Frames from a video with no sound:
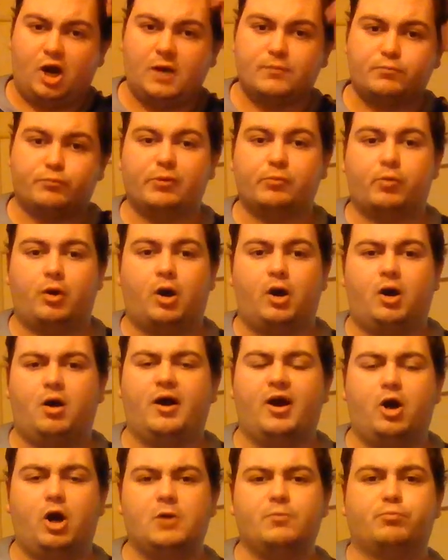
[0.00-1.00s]
hope
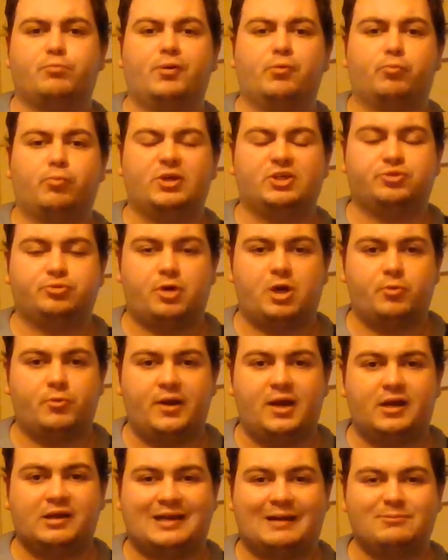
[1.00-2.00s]
Retro
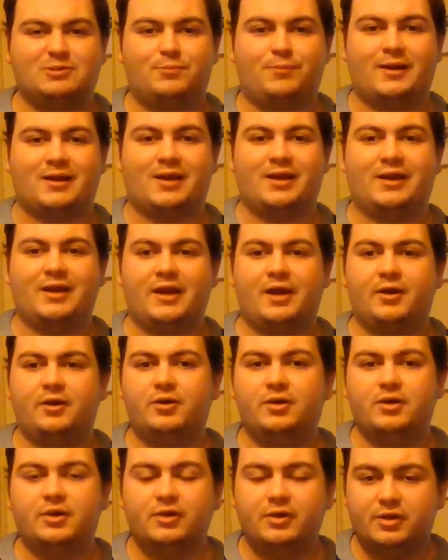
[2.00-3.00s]
round comes back
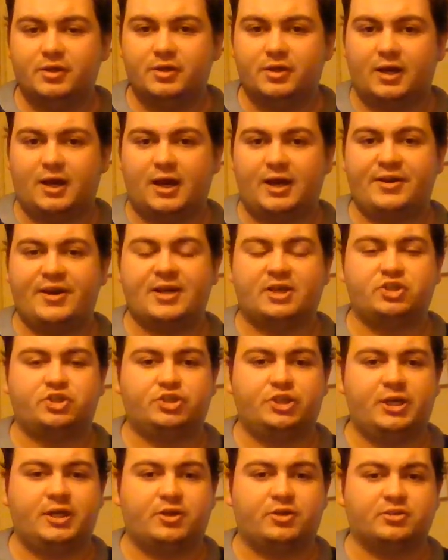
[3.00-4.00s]
again
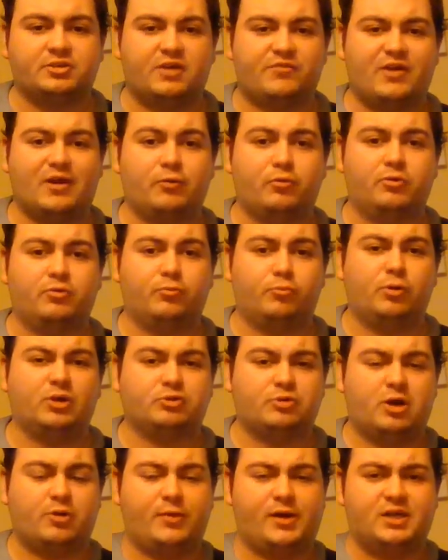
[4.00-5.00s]
next year, because I think
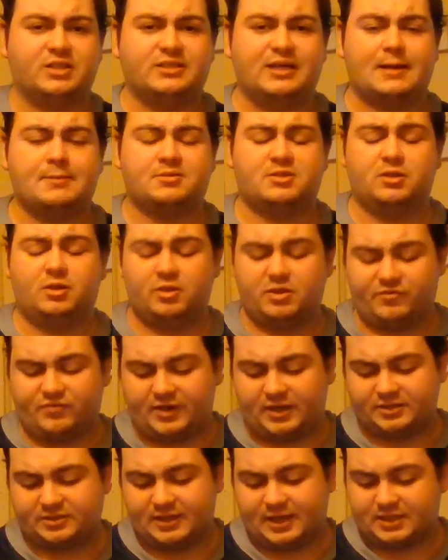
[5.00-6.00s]
Retro round is absolutely
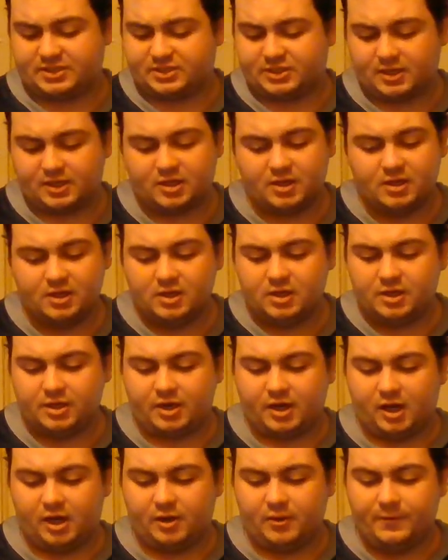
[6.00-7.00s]
fantastic.
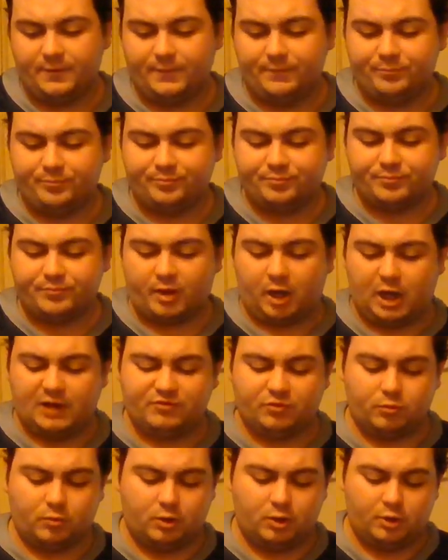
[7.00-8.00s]
You know,
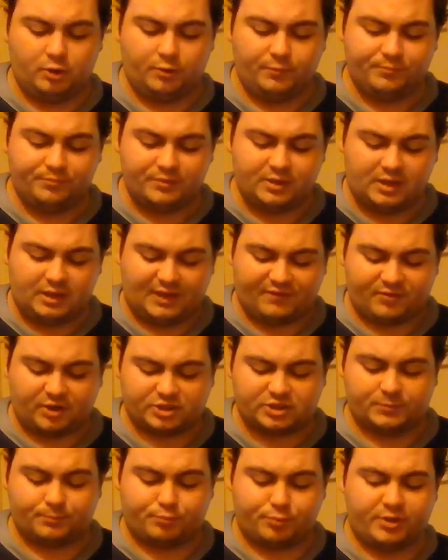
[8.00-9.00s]
overall, I've
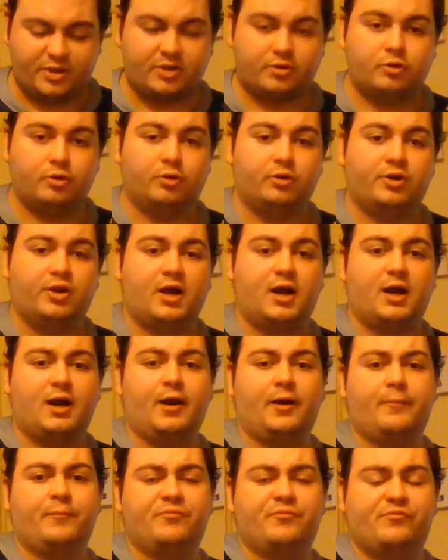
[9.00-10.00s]
got some pretty good
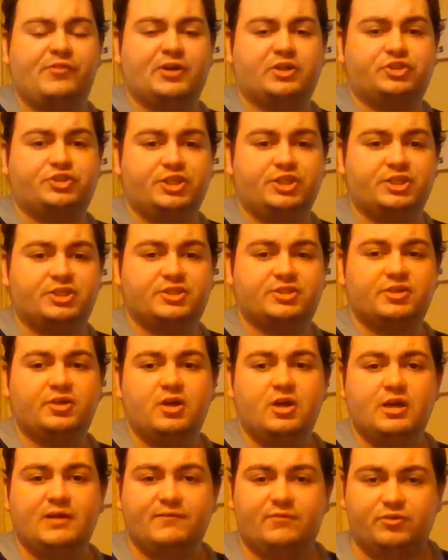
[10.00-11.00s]
fixtures
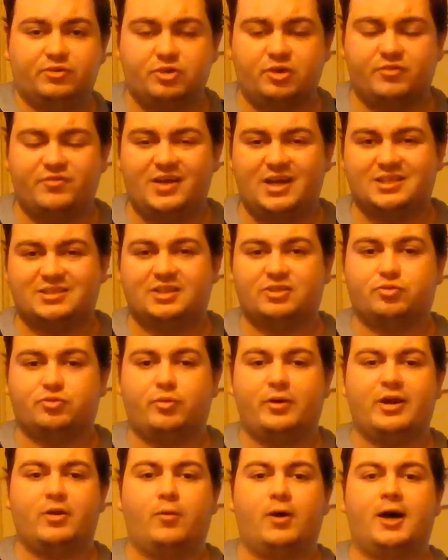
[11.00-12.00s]
for
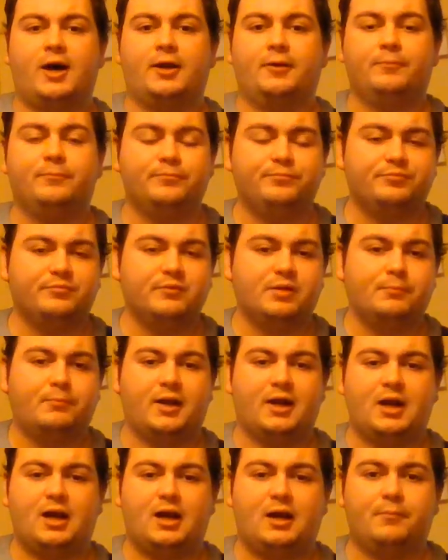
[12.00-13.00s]
2021.
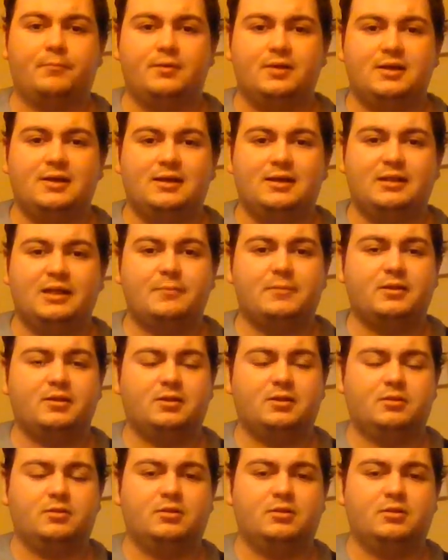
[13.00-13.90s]
But let me